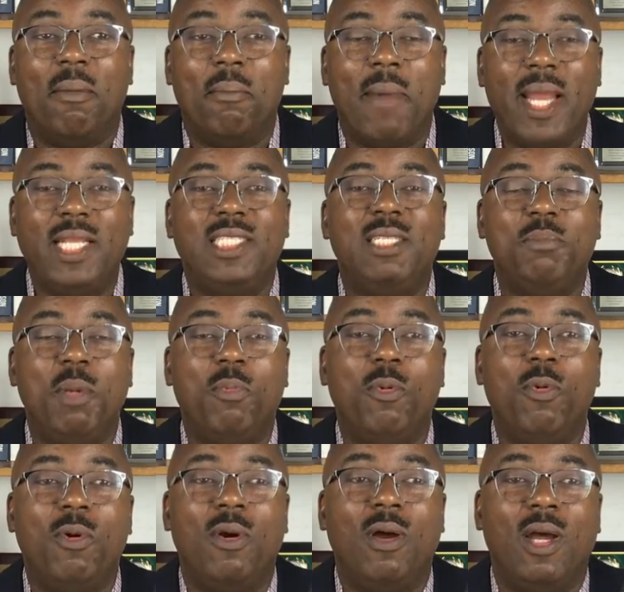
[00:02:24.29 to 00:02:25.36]
managing
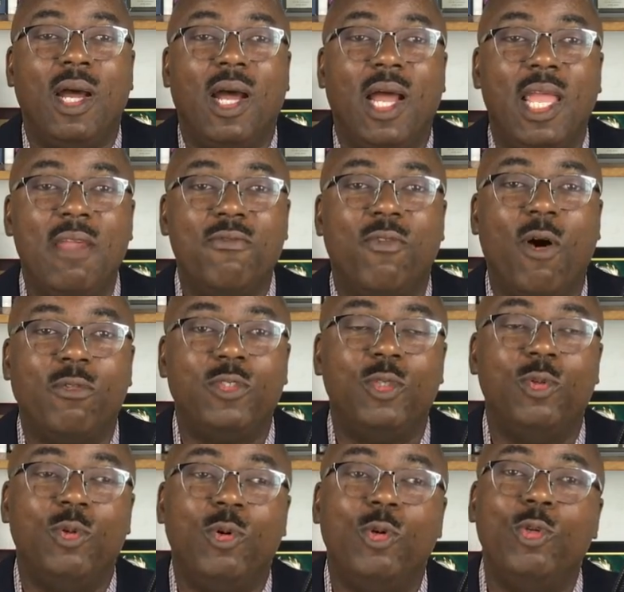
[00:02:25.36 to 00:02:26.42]
people involves
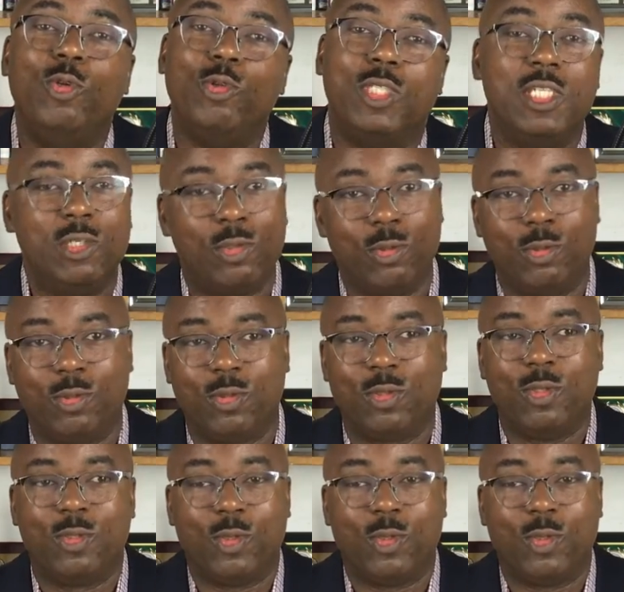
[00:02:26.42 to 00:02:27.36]
you using tools.